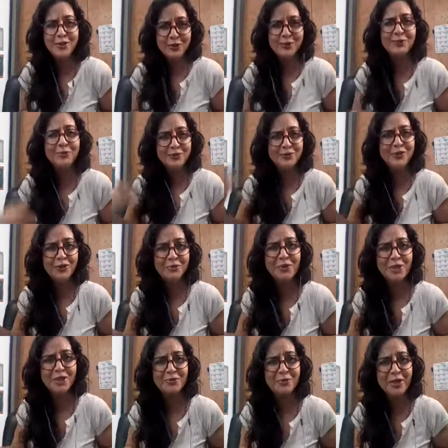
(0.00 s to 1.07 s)
to feel
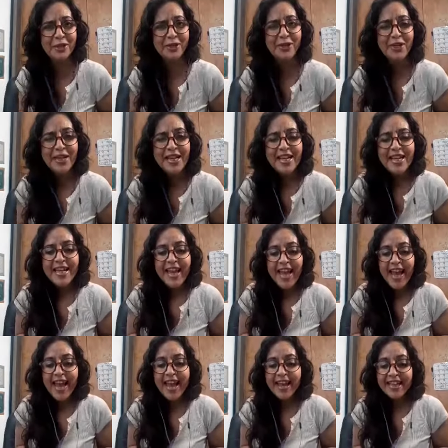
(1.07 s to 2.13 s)
much better.
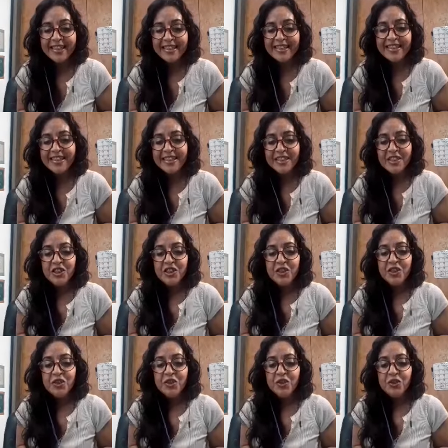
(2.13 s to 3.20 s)
And
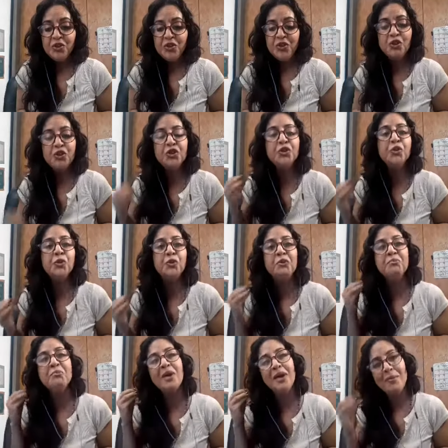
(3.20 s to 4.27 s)
to
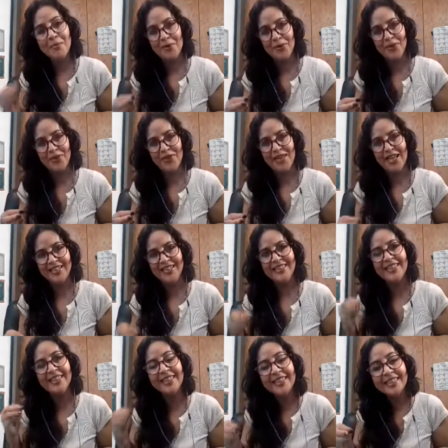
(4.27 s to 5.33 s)
remember that
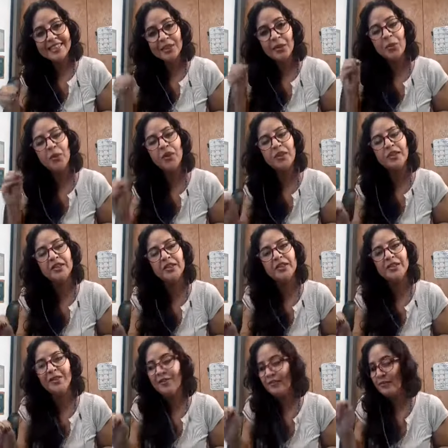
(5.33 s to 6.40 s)
this
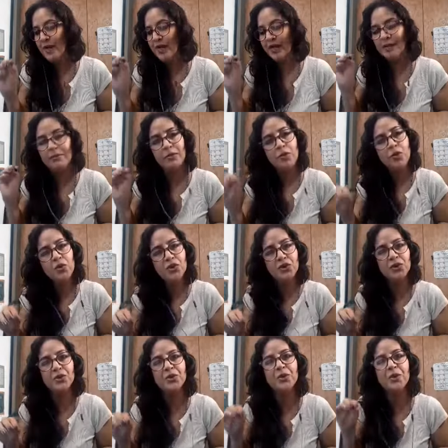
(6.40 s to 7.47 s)
awareness of my
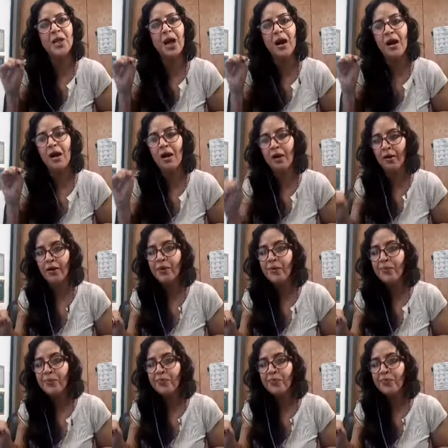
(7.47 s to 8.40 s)
emotions are